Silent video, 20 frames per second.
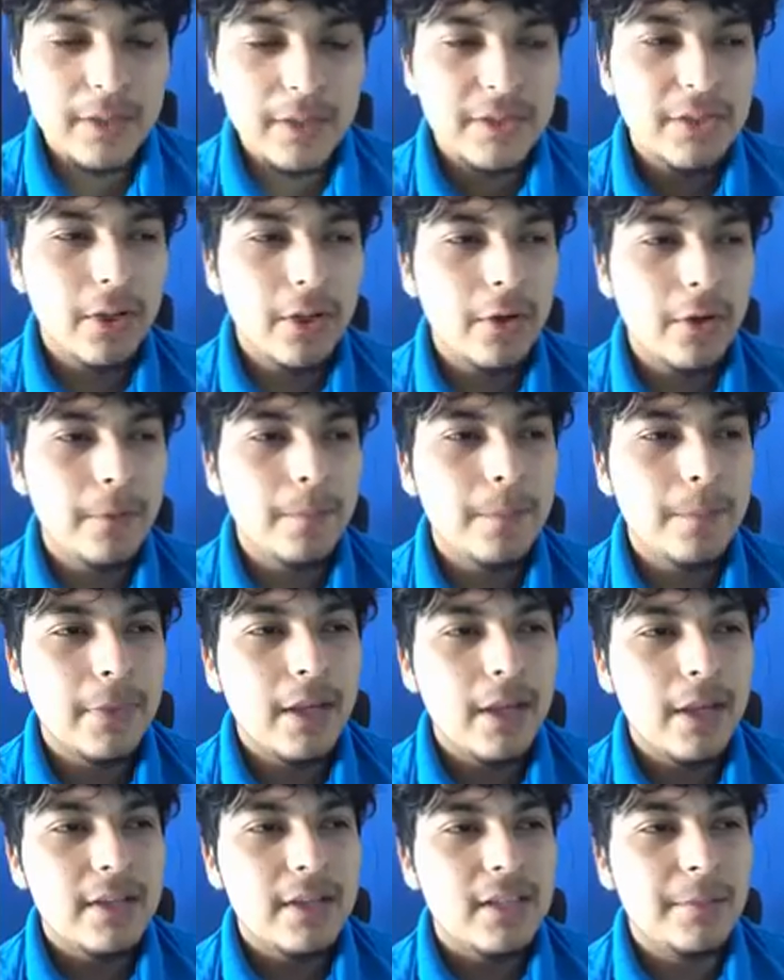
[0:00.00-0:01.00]
So
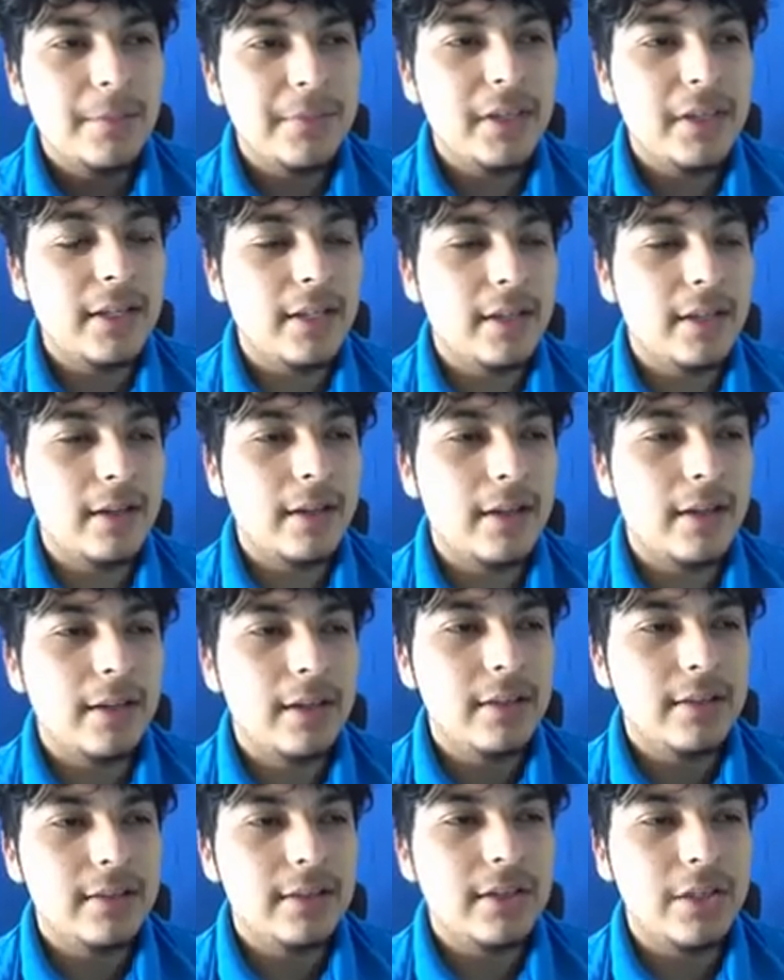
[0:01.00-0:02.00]
something
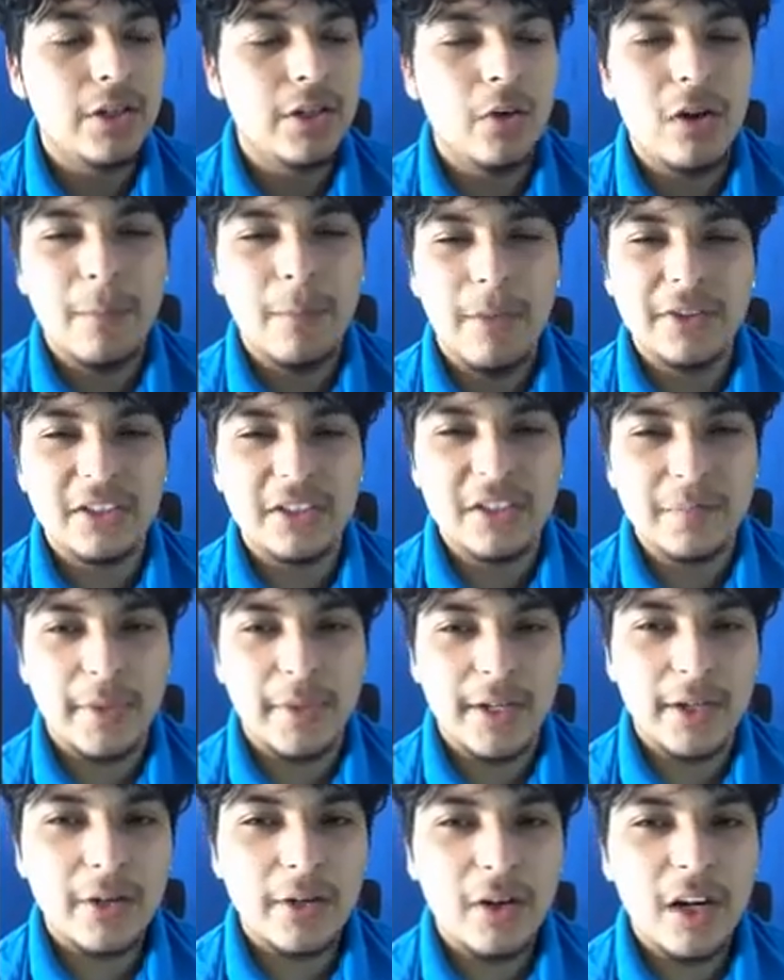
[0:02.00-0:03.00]
to know about the
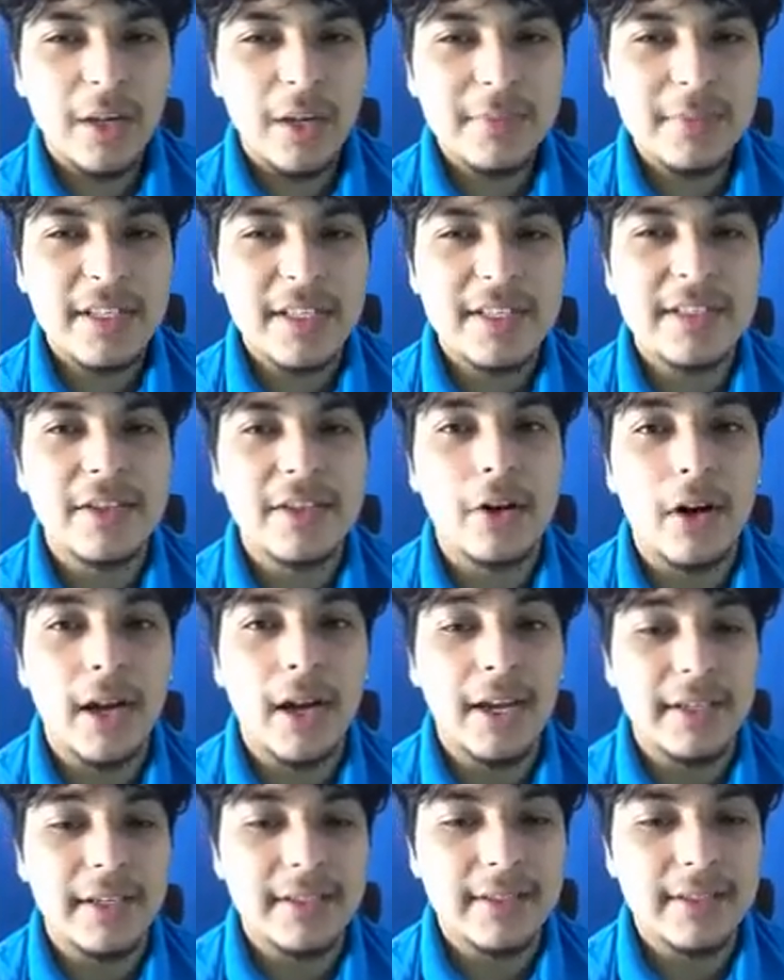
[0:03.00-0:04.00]
spider crabs is their
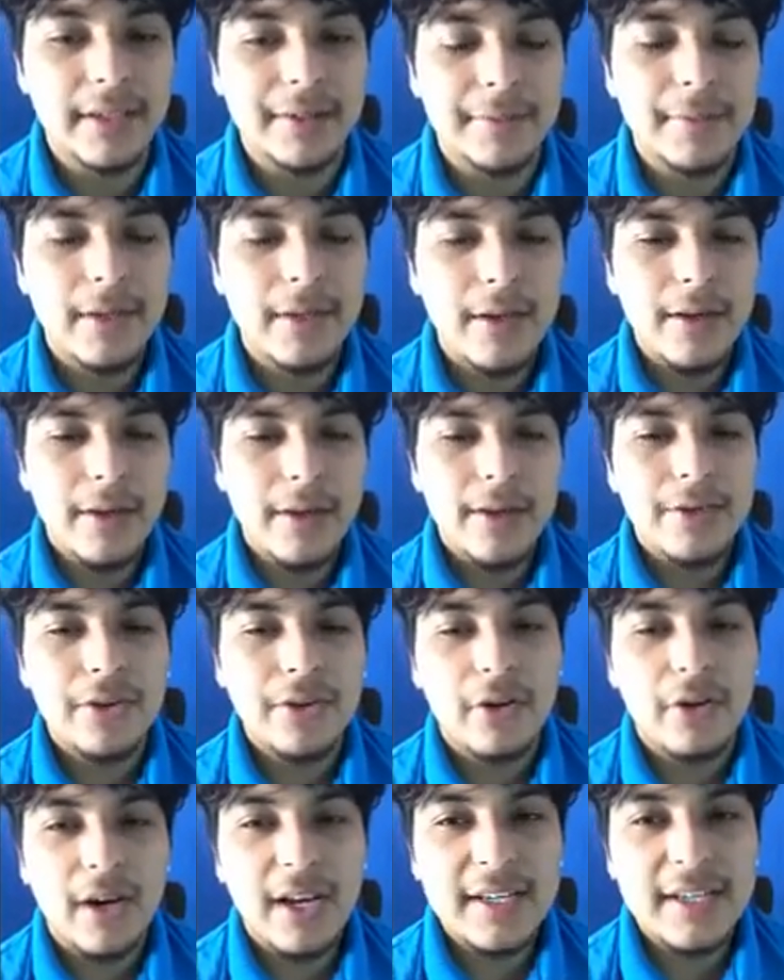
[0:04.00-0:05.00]
eyesight.
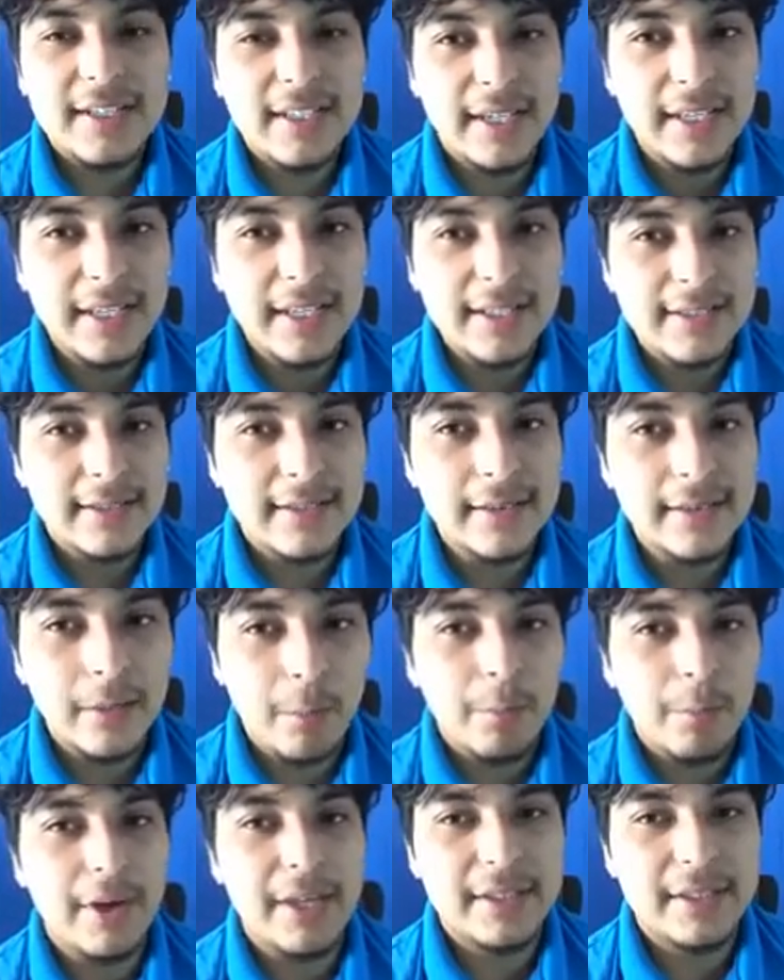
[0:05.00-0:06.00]
Their eyesight isn't the
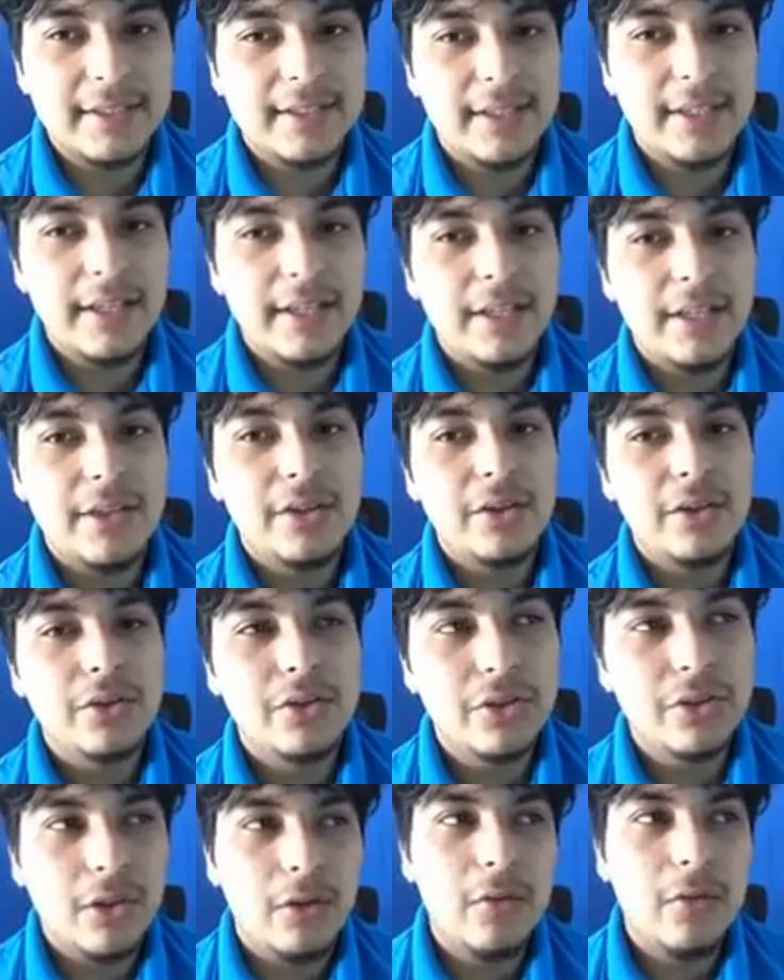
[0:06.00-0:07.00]
best.
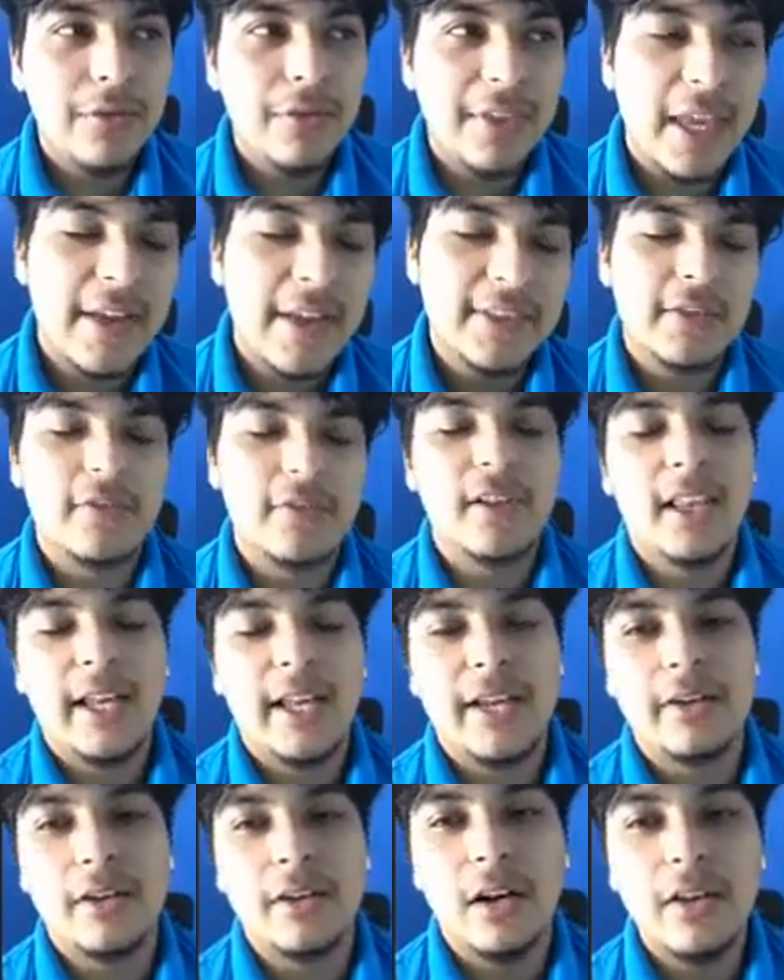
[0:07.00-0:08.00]
So they had to
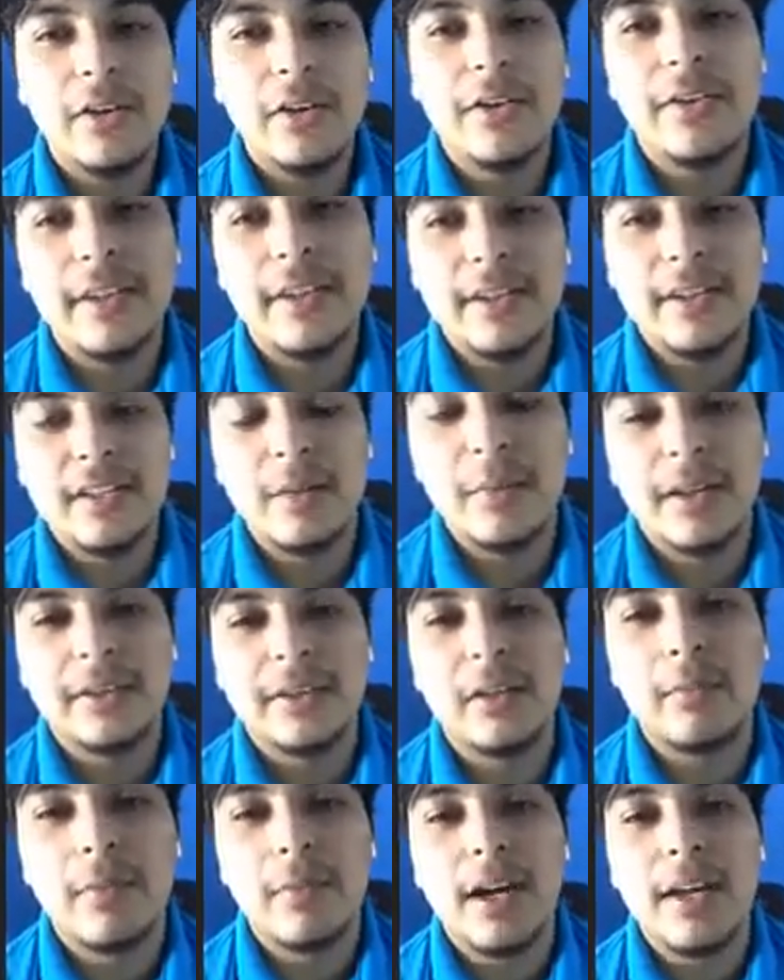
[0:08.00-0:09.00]
rely on other things about
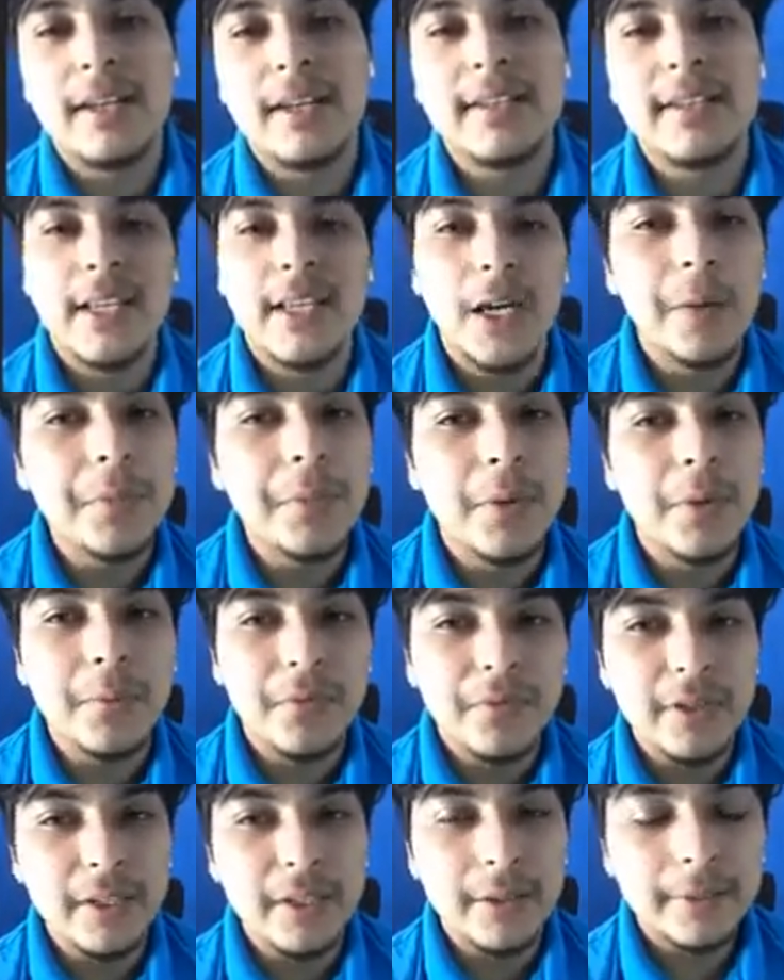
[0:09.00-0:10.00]
their body to help them
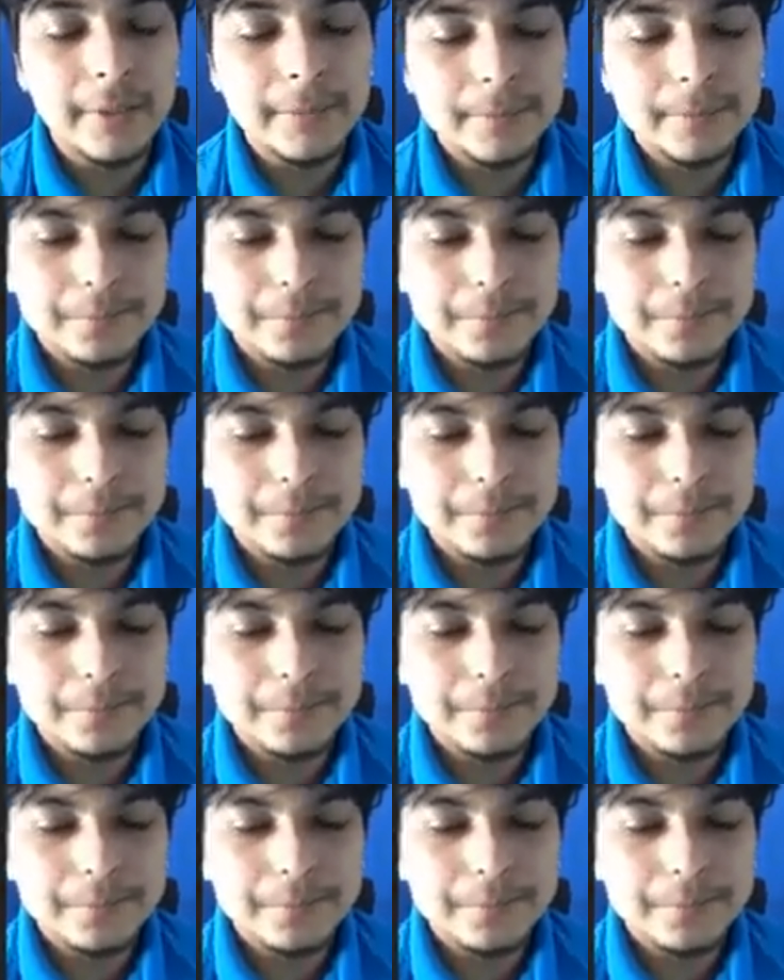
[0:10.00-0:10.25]
feed.